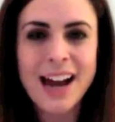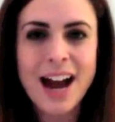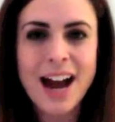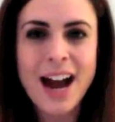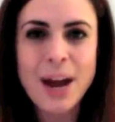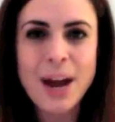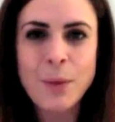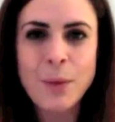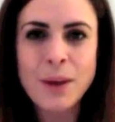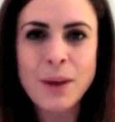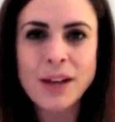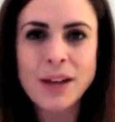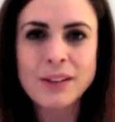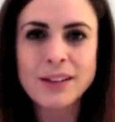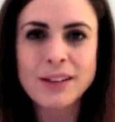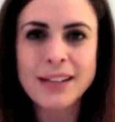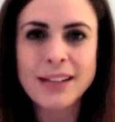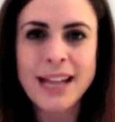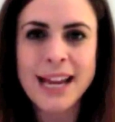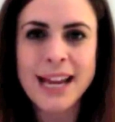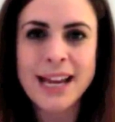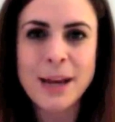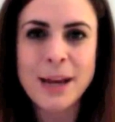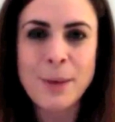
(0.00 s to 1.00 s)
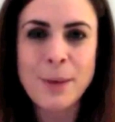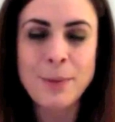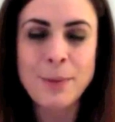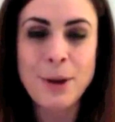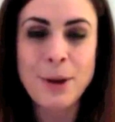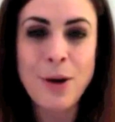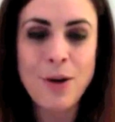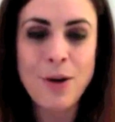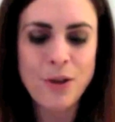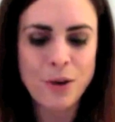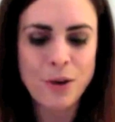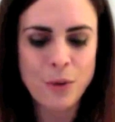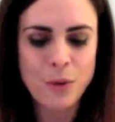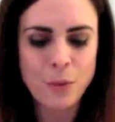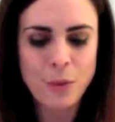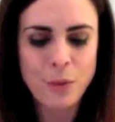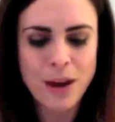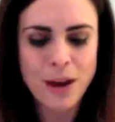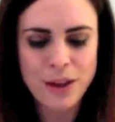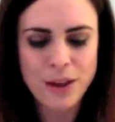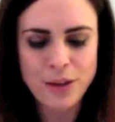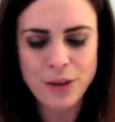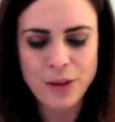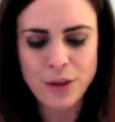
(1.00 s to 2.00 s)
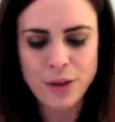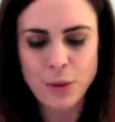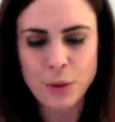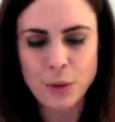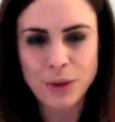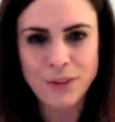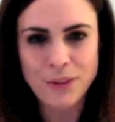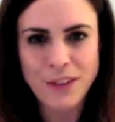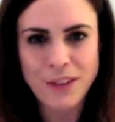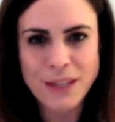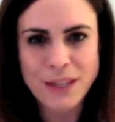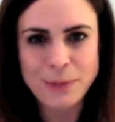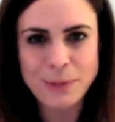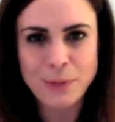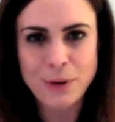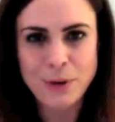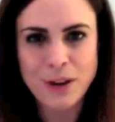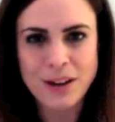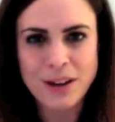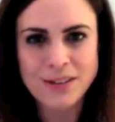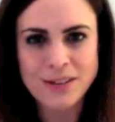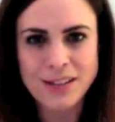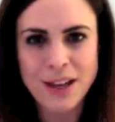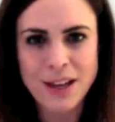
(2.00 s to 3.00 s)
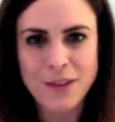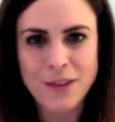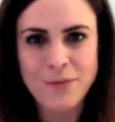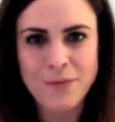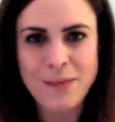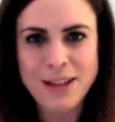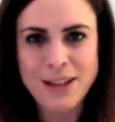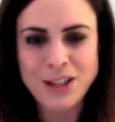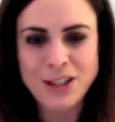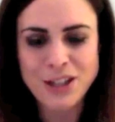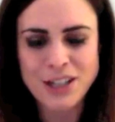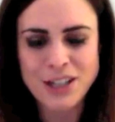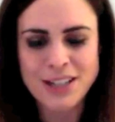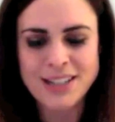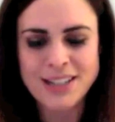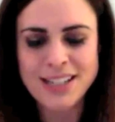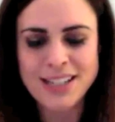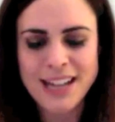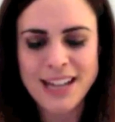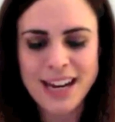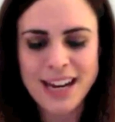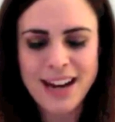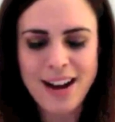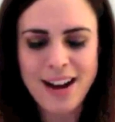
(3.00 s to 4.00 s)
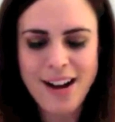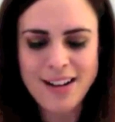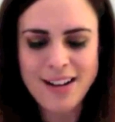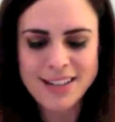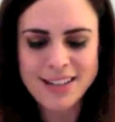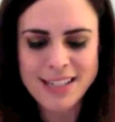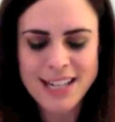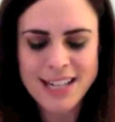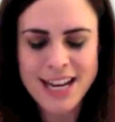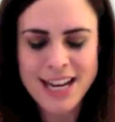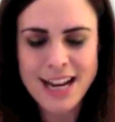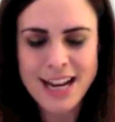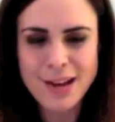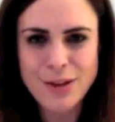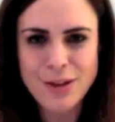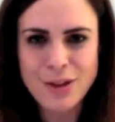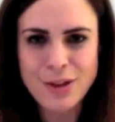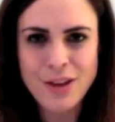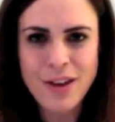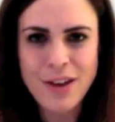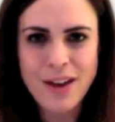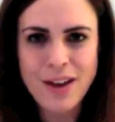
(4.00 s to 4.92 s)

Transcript: I will link a blog with all of these products I've mentioned underneath